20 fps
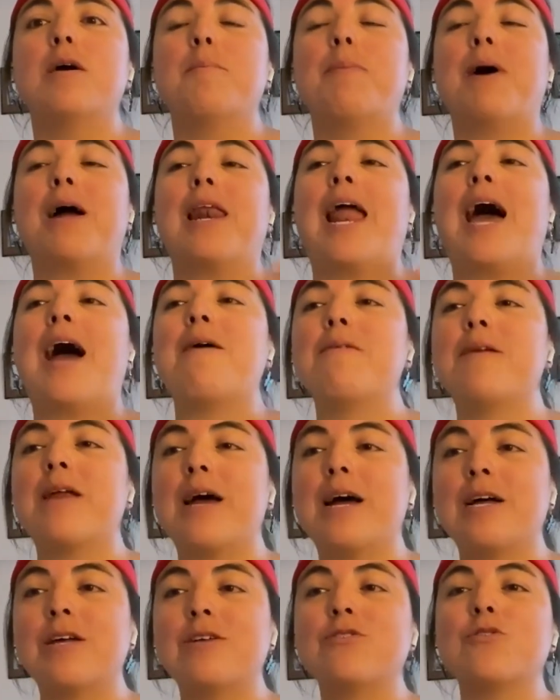
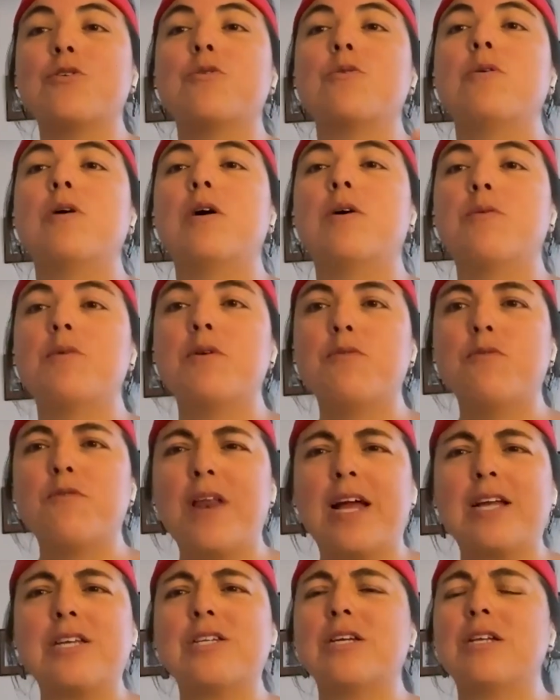palabras or a
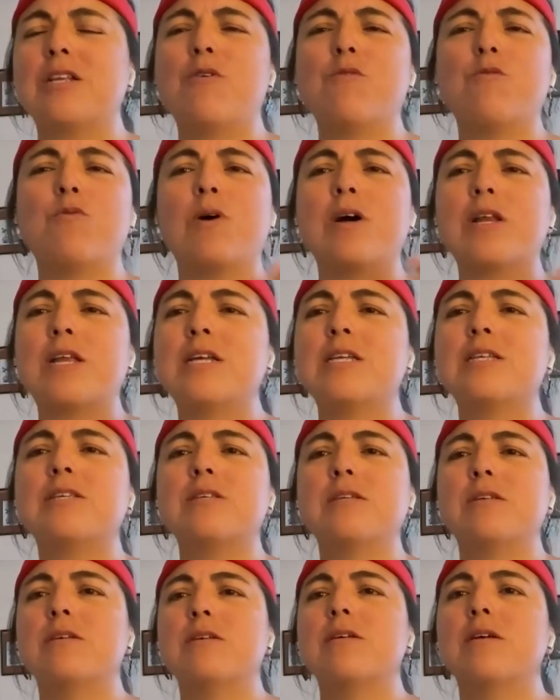reflection of what is,
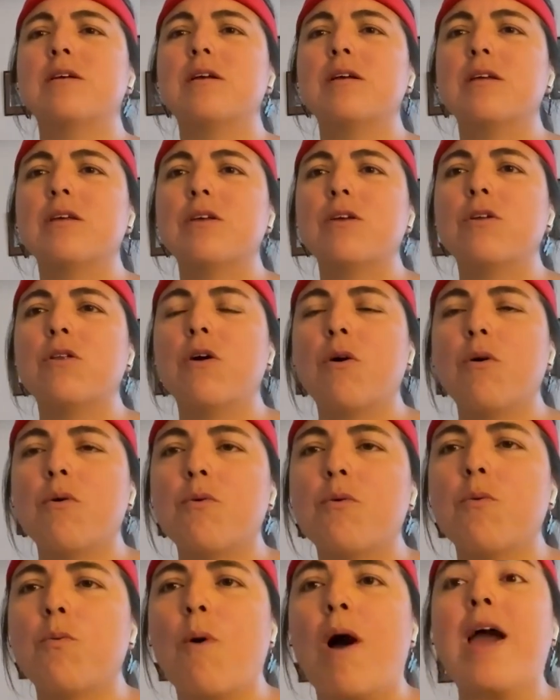you
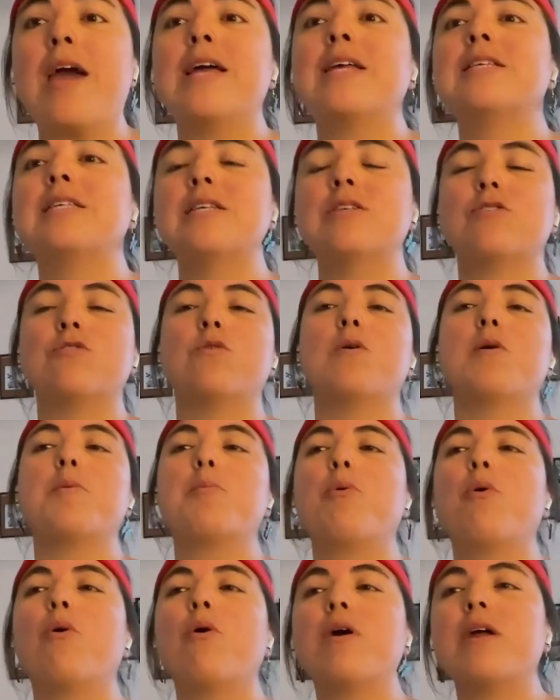know, why is it so
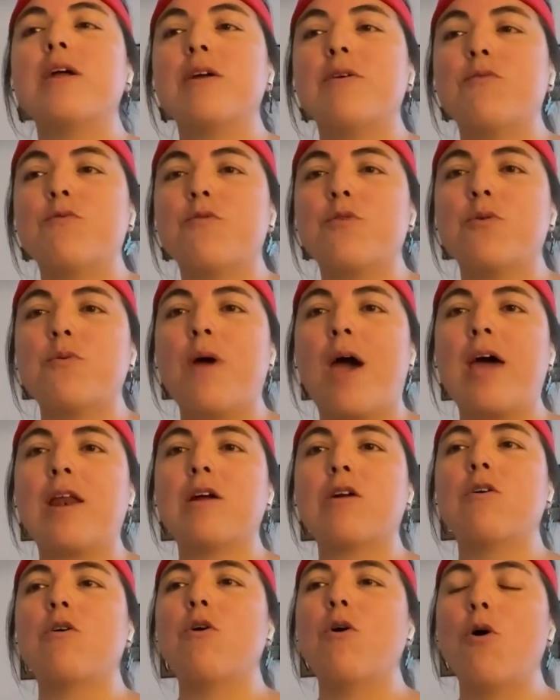important for
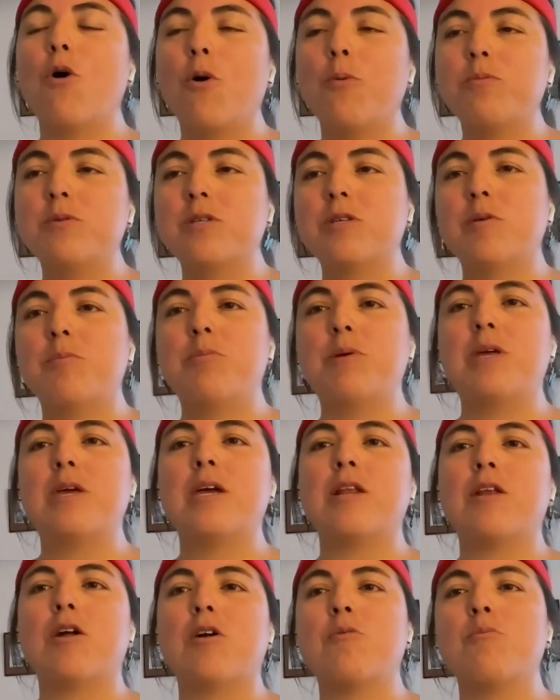radical hope to be
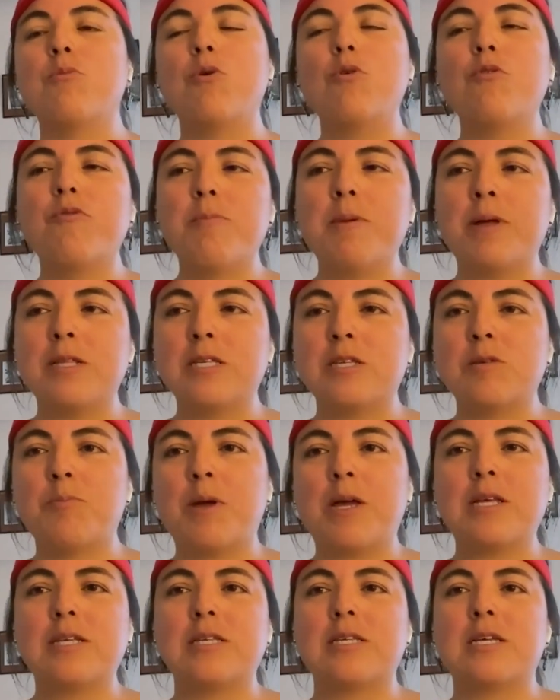in our movement
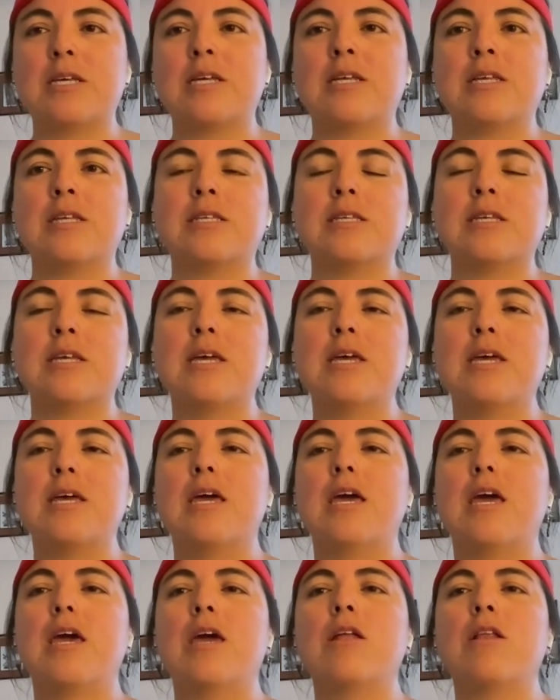spaces
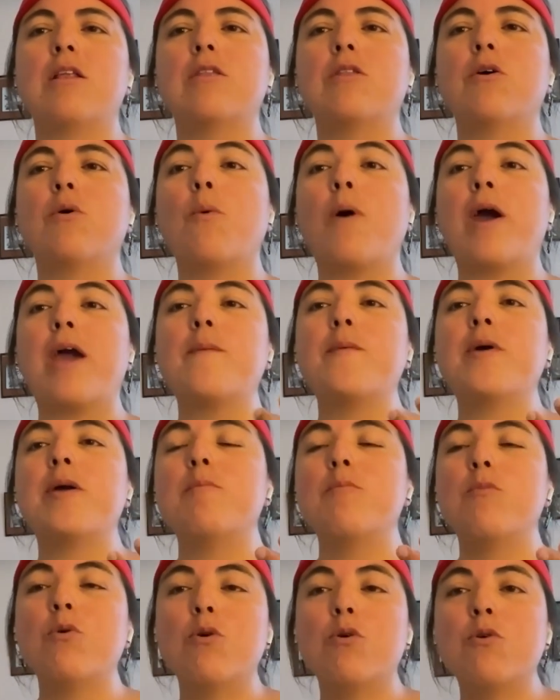and the way we
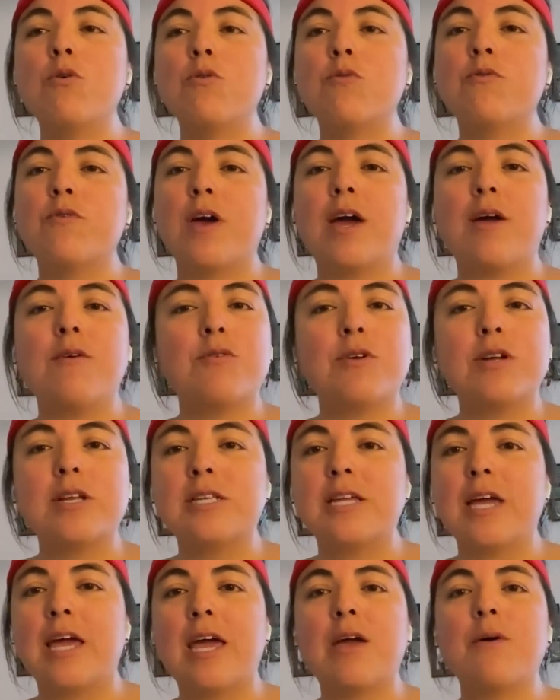move every
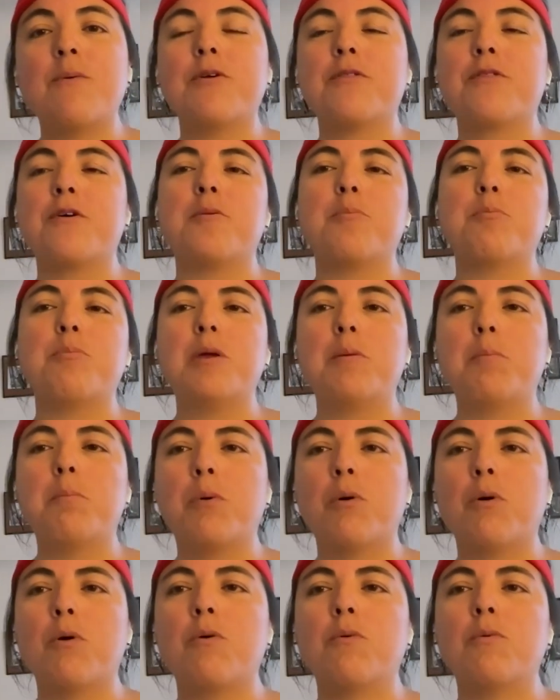day with our
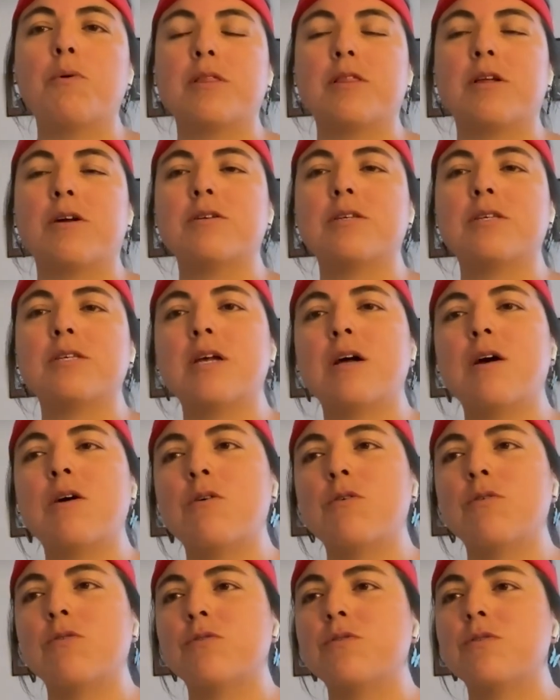people, with
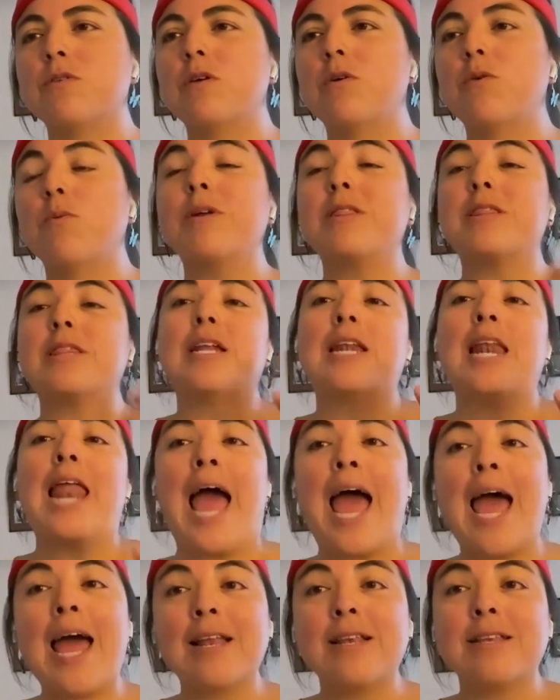ourselves, with the
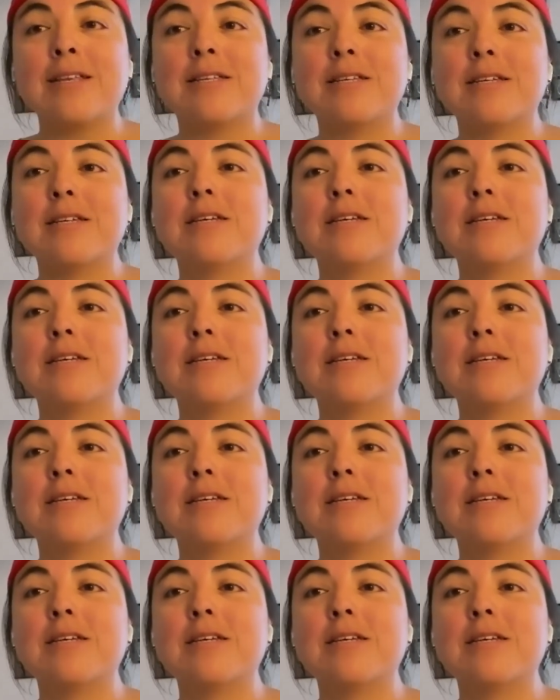land